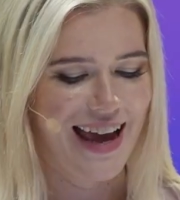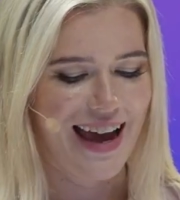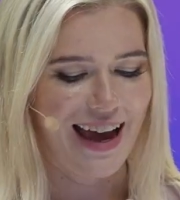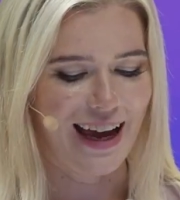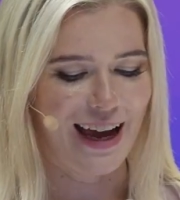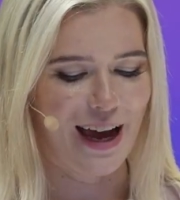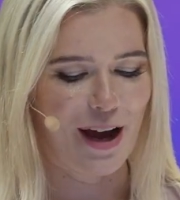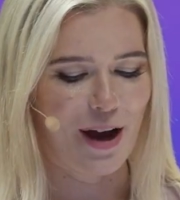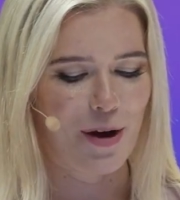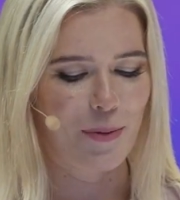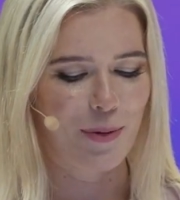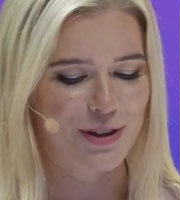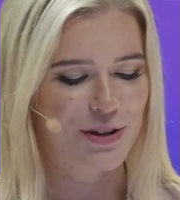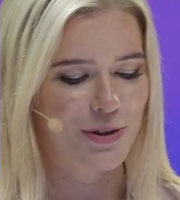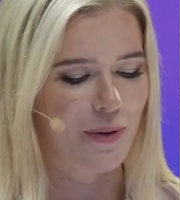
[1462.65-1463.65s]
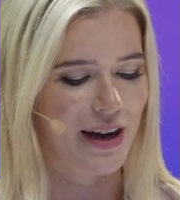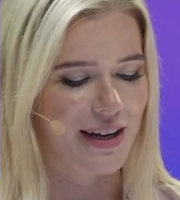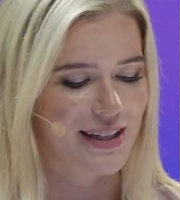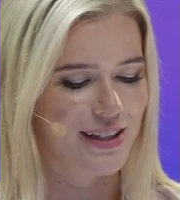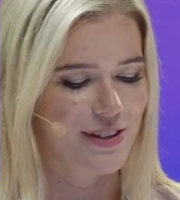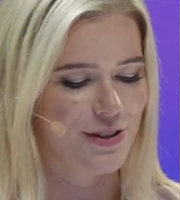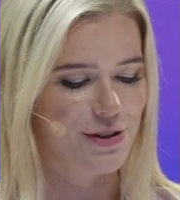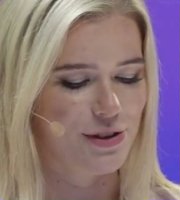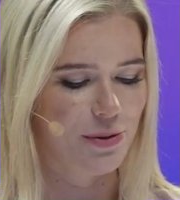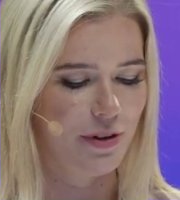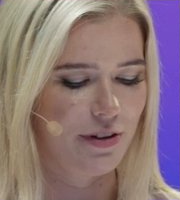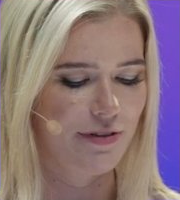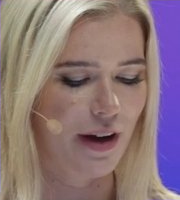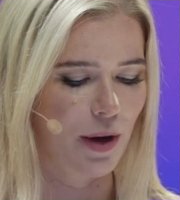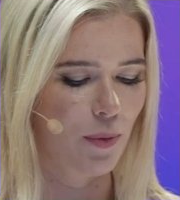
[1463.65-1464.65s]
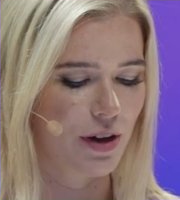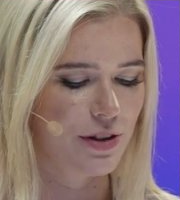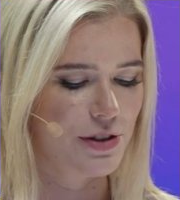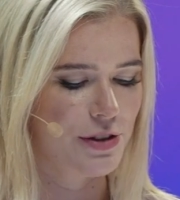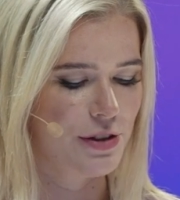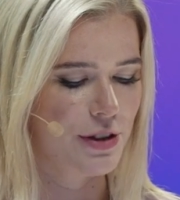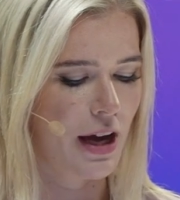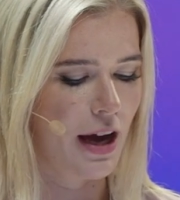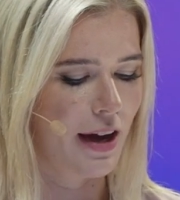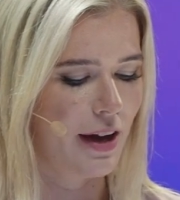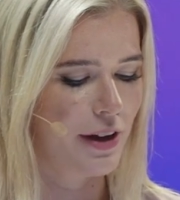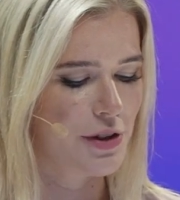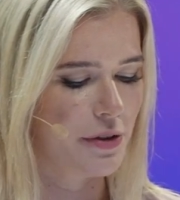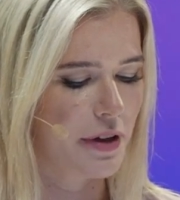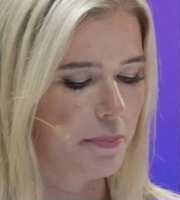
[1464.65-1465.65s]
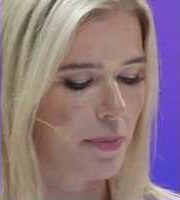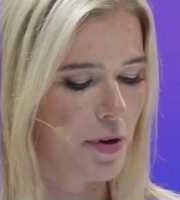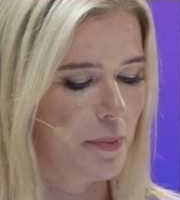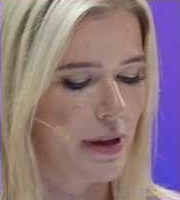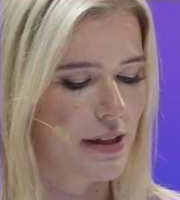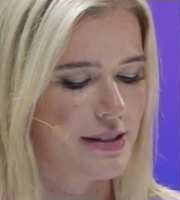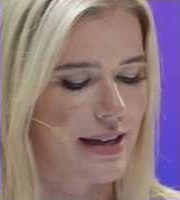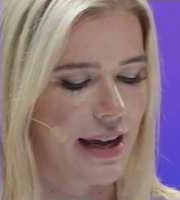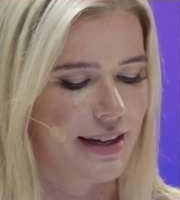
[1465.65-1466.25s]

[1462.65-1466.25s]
What do I need to do if I want to implement